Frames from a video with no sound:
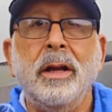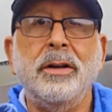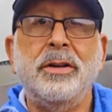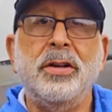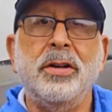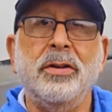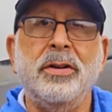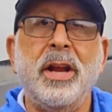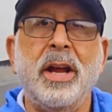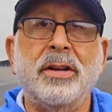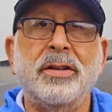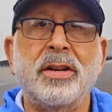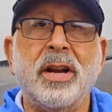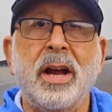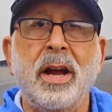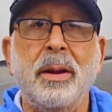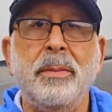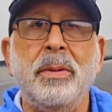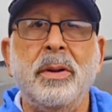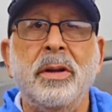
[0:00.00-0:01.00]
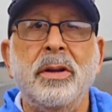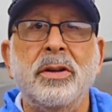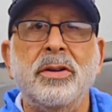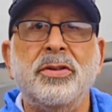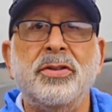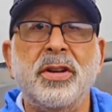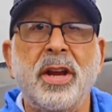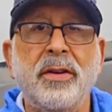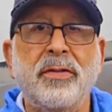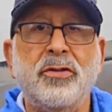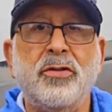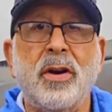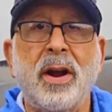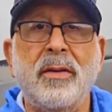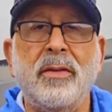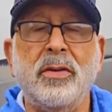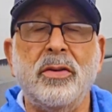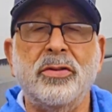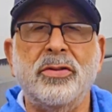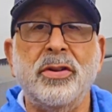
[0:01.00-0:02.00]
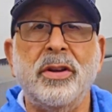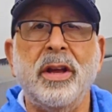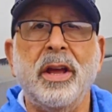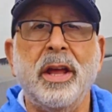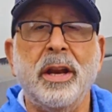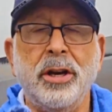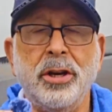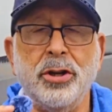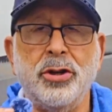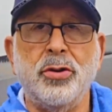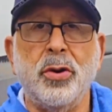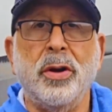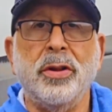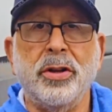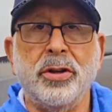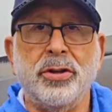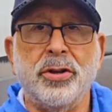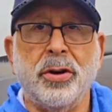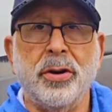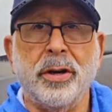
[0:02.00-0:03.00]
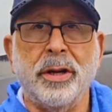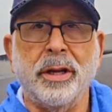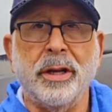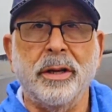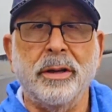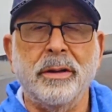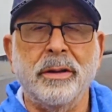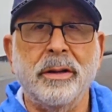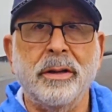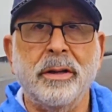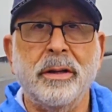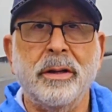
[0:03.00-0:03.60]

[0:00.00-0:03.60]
Until next time, safe travels and enjoy the journey.